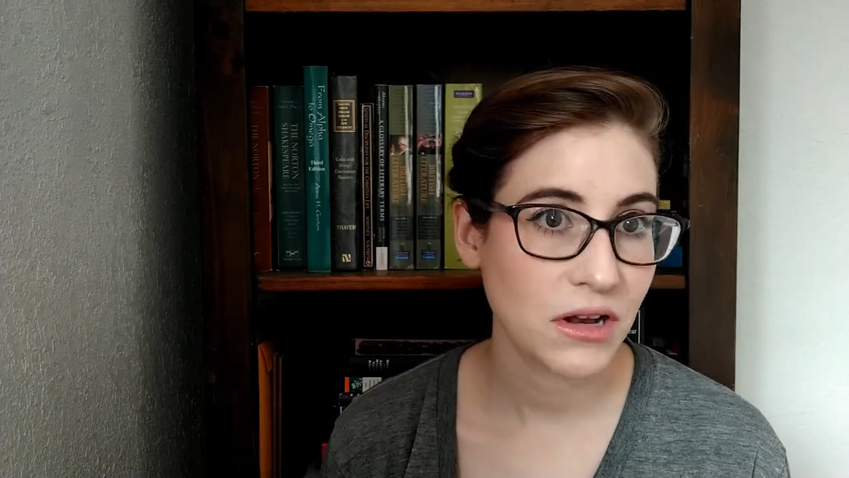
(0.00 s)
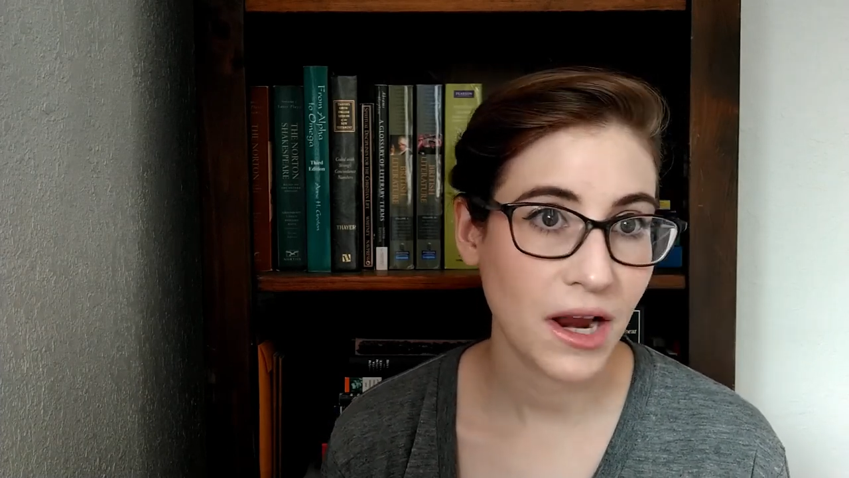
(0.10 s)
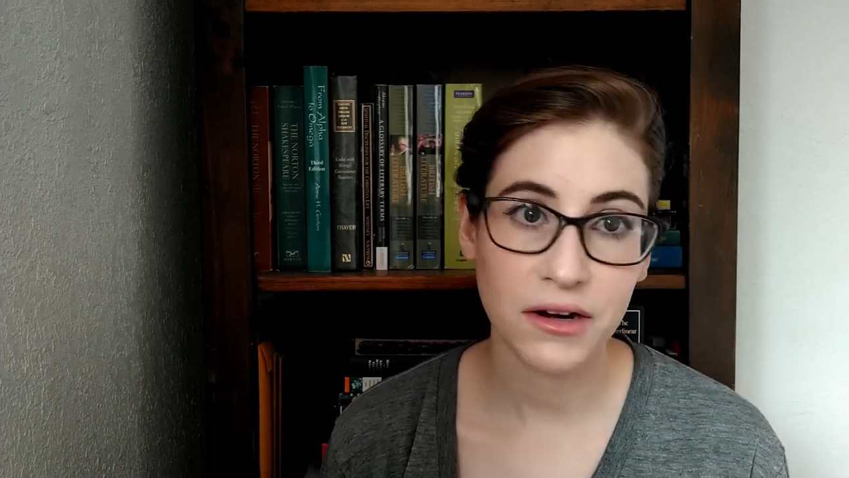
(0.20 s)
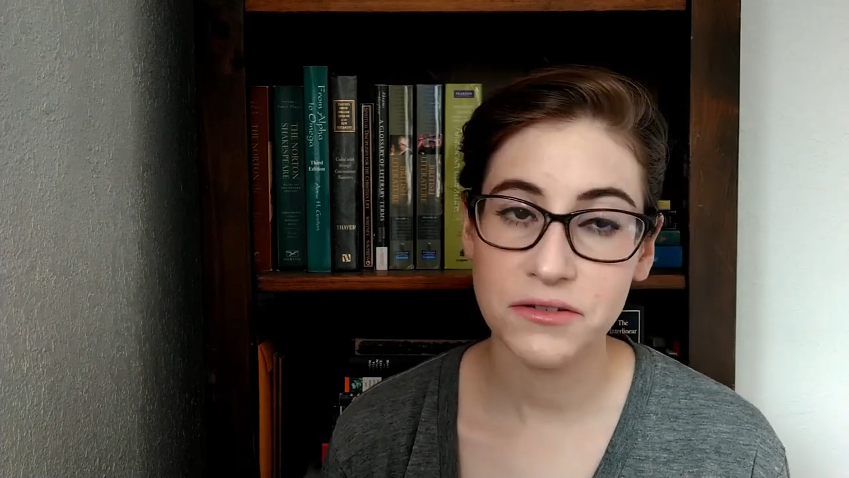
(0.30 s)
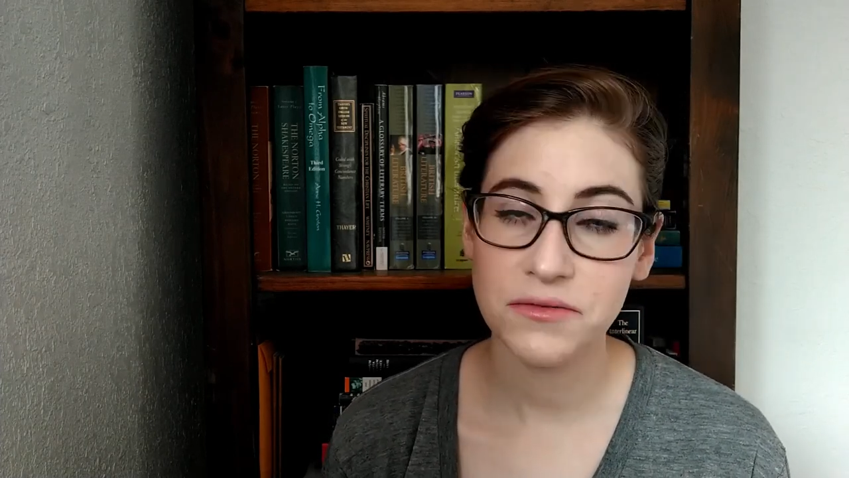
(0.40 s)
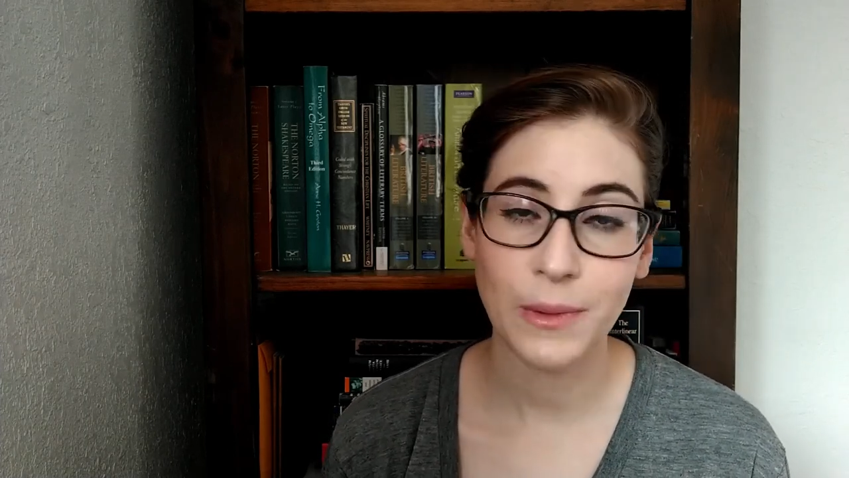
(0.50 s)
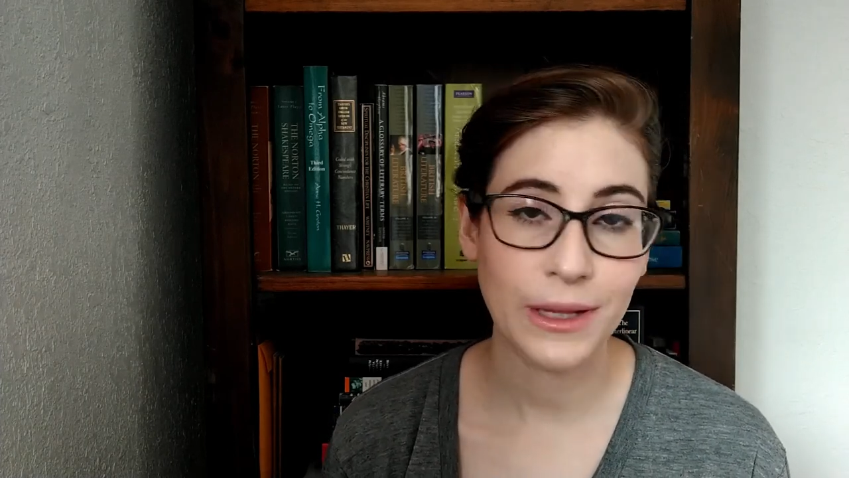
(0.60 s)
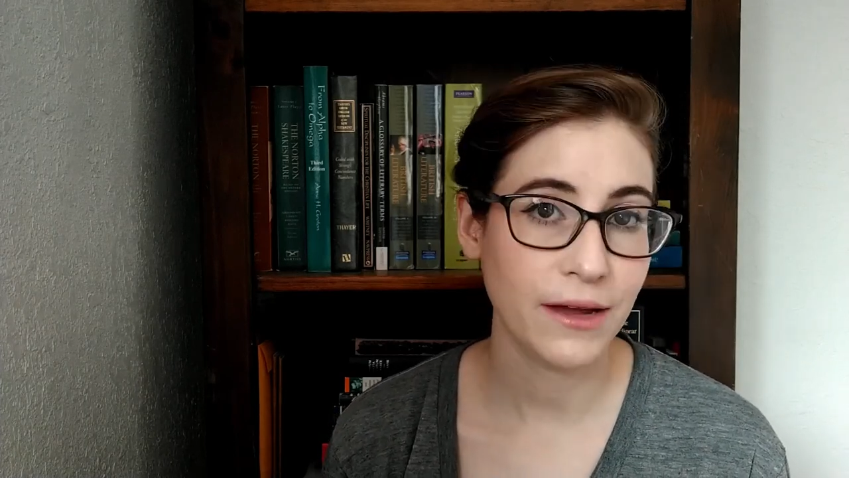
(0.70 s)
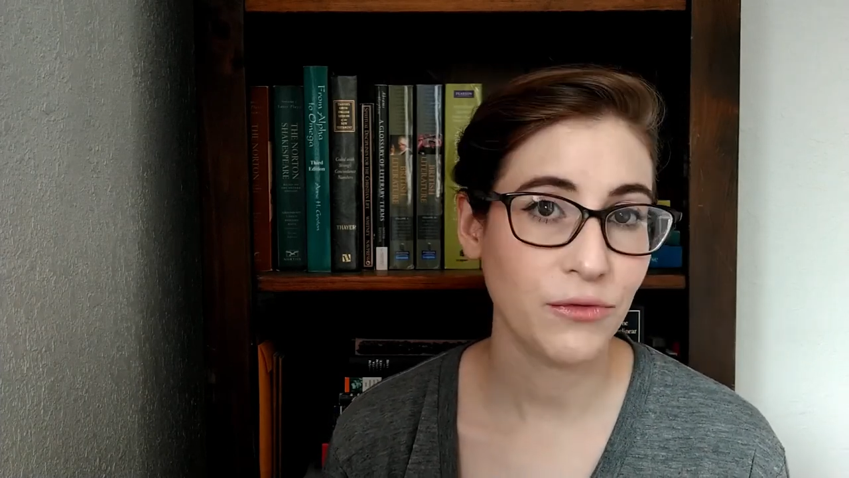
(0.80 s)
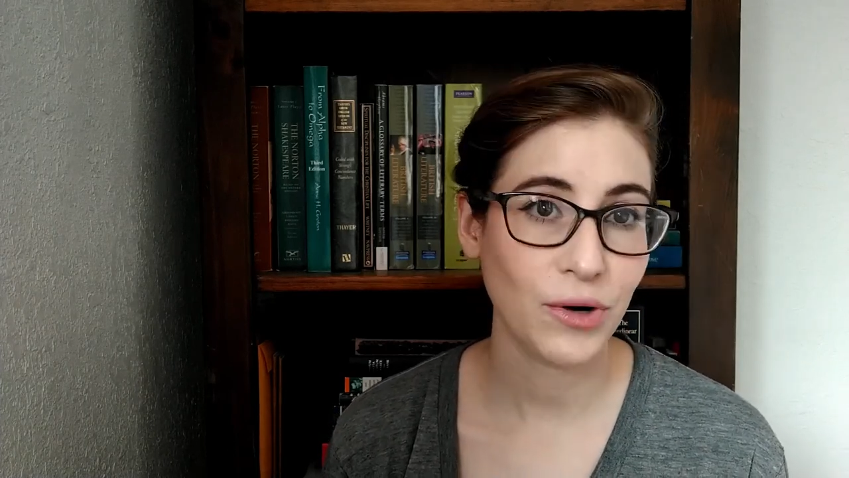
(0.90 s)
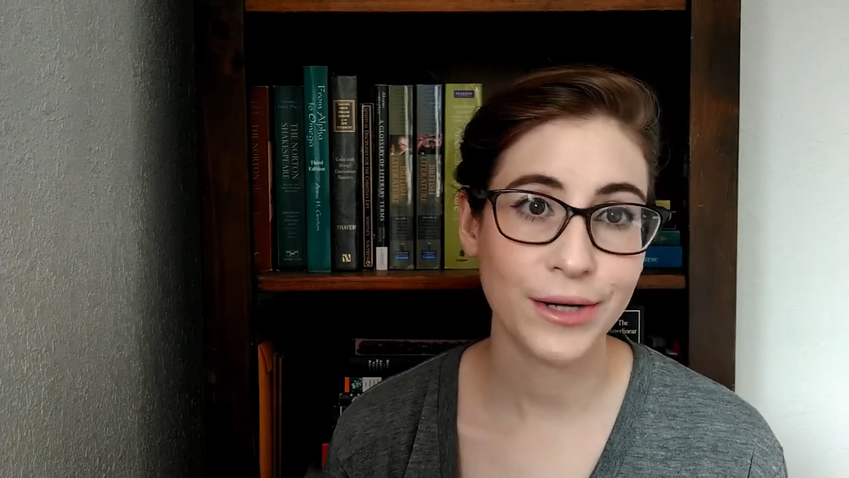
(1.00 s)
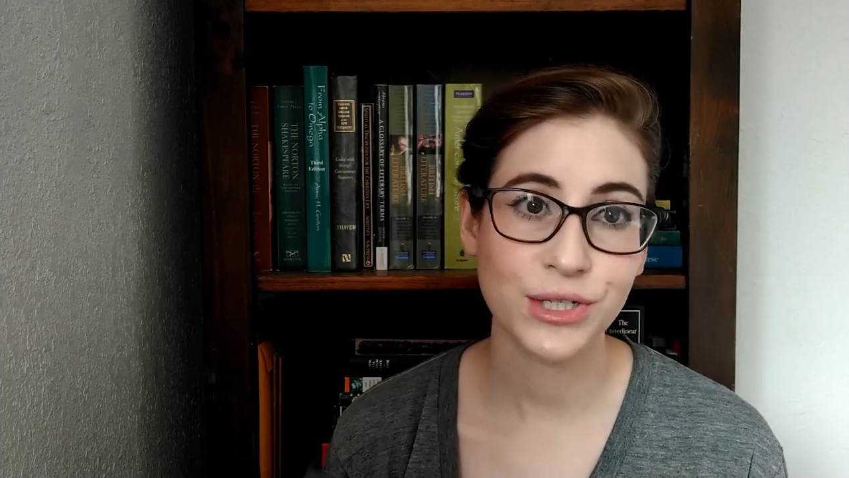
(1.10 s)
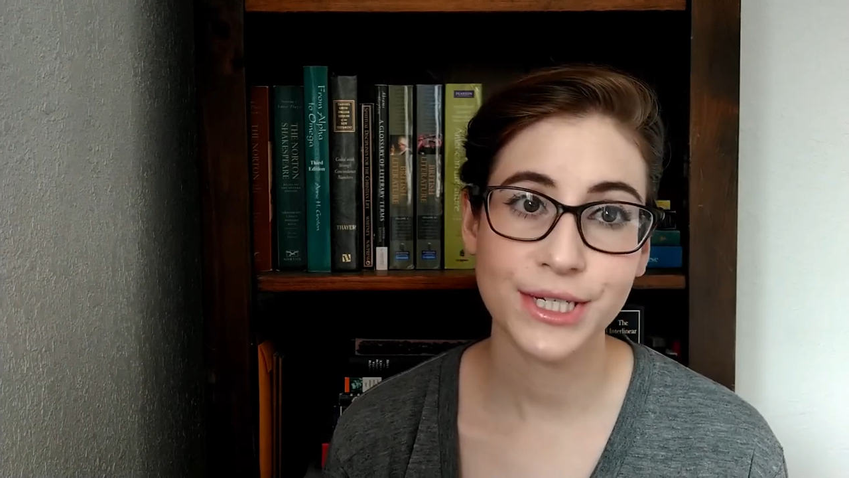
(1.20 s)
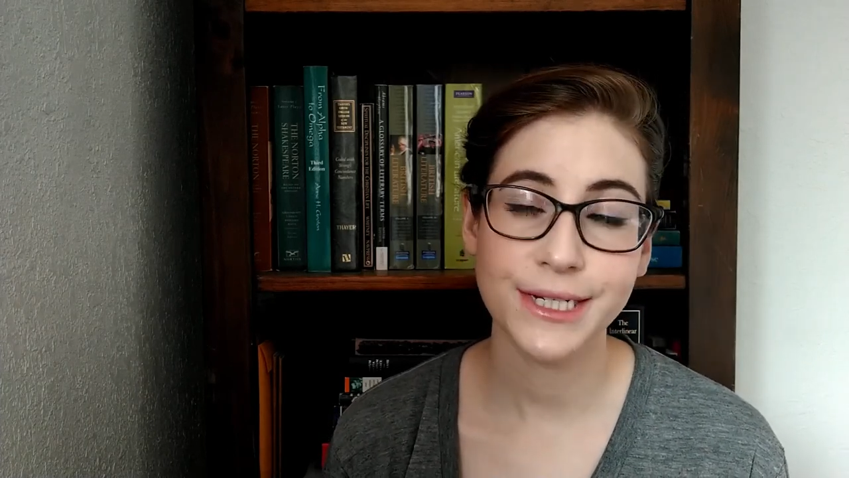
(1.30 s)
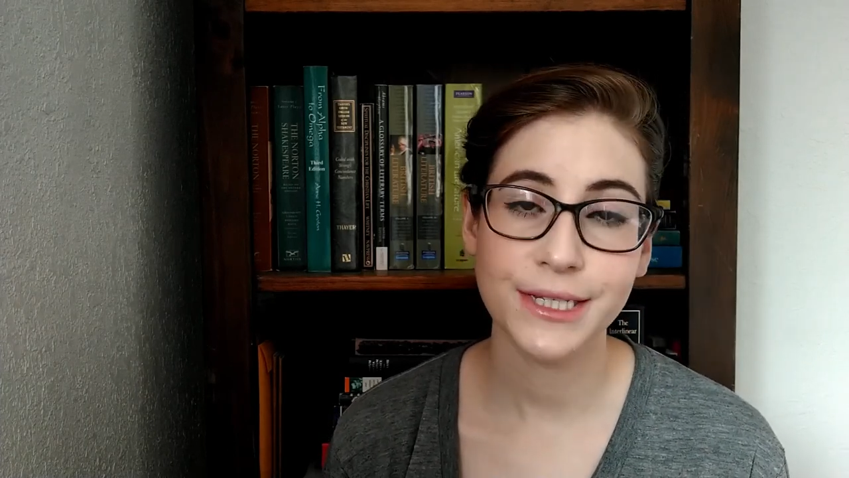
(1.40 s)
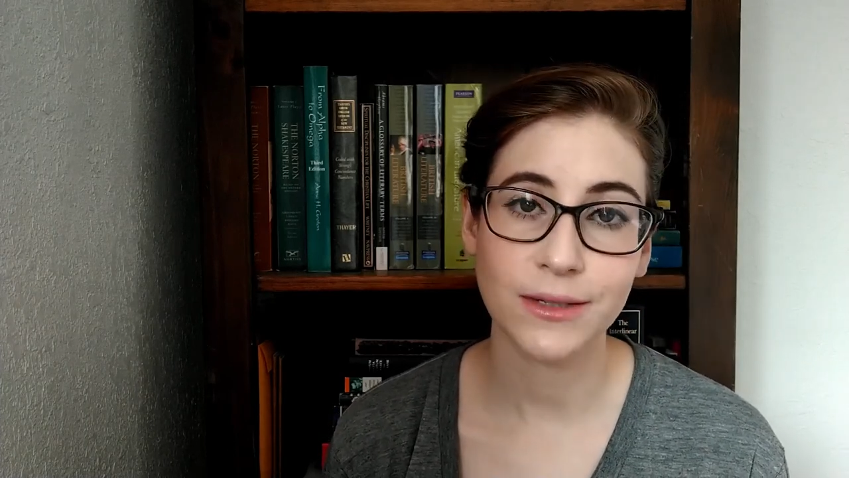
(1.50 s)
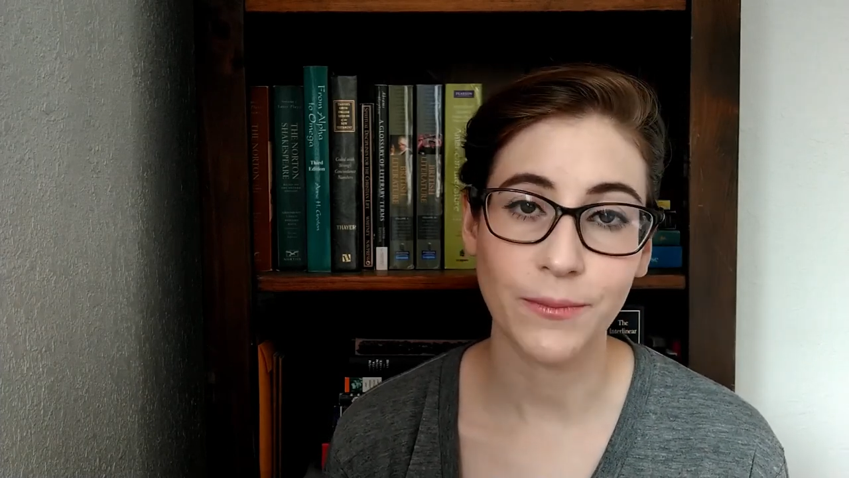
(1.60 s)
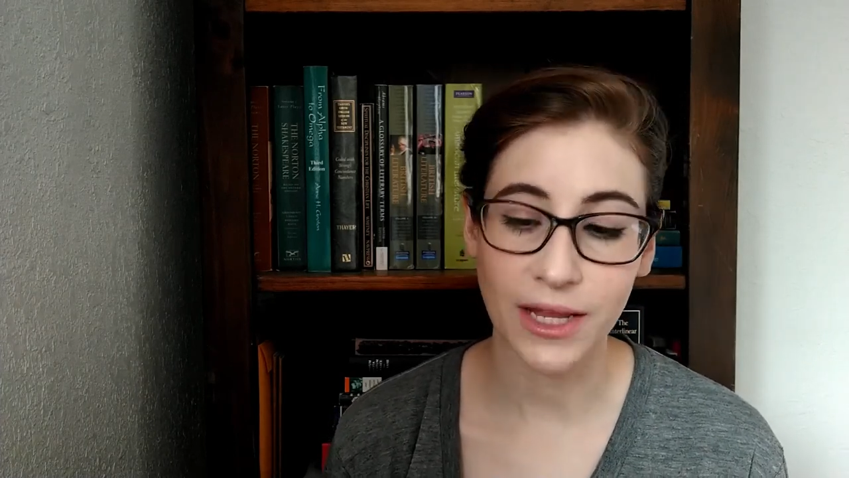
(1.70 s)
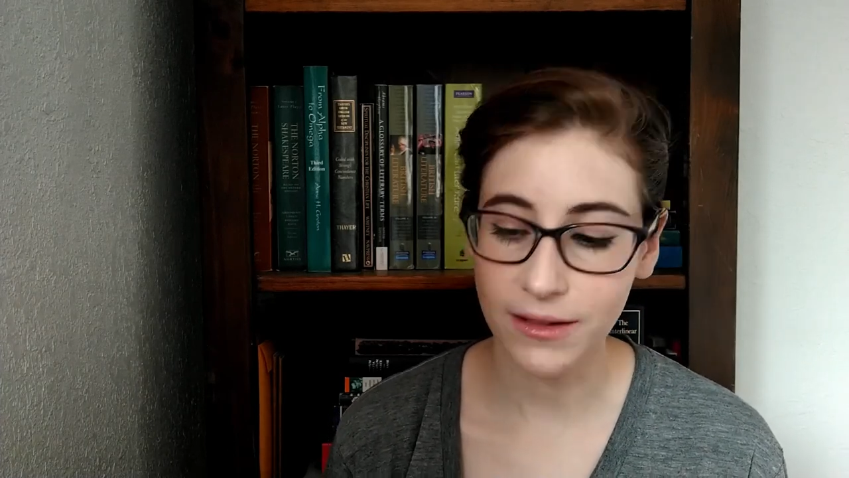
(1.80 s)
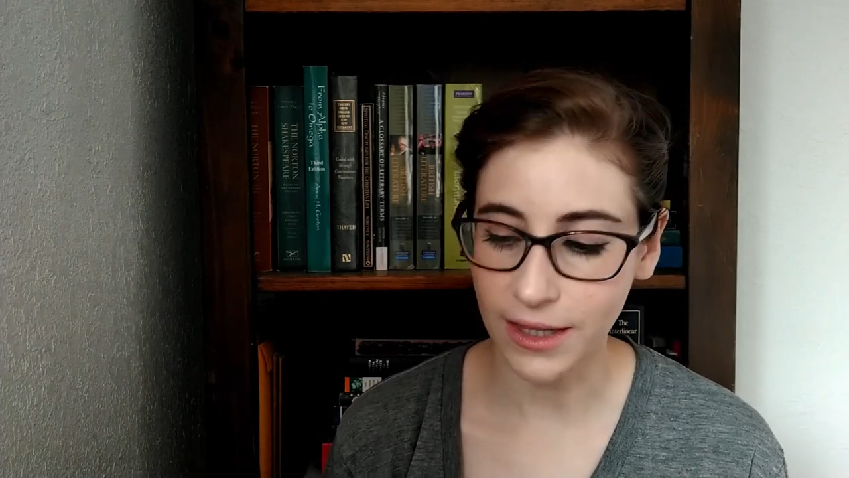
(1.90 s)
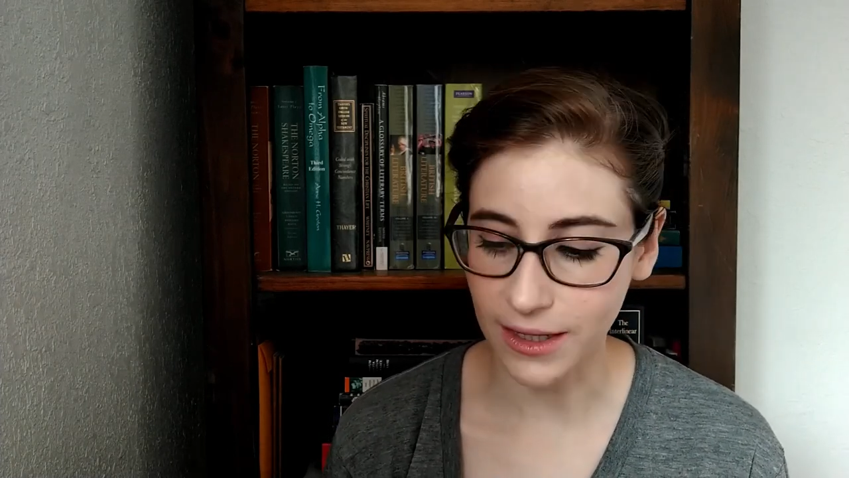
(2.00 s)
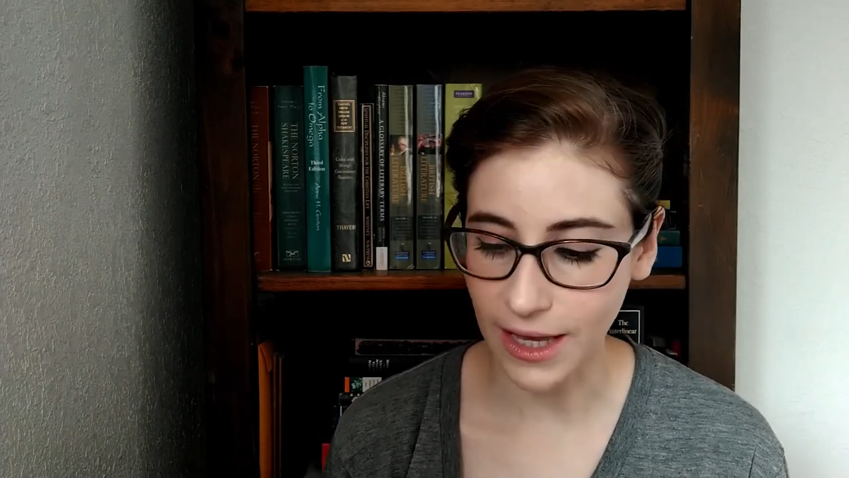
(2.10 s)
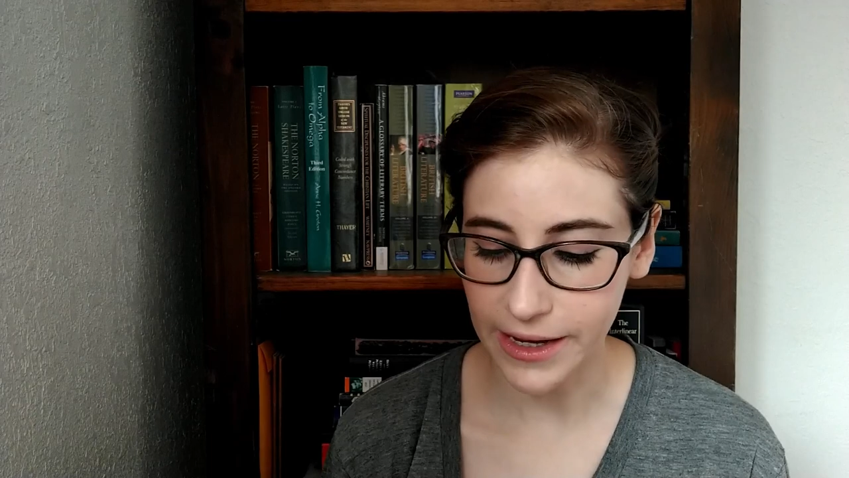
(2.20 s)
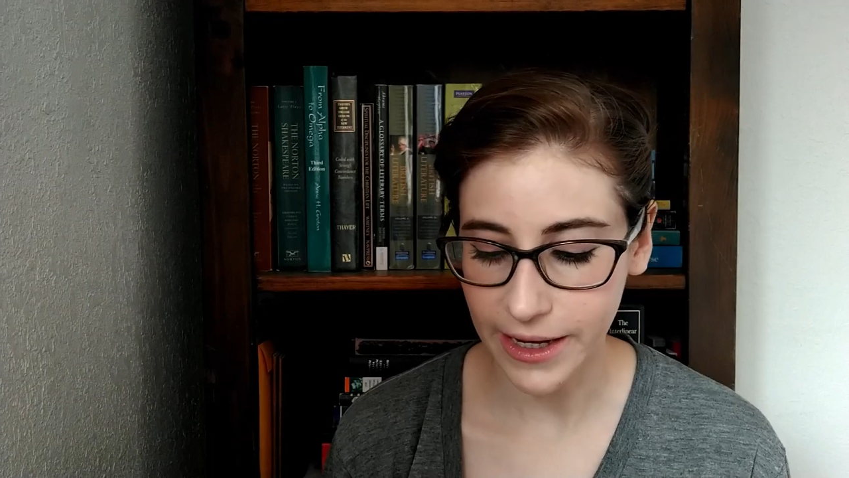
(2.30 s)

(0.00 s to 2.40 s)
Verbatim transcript: areas of my life where I just need some healing.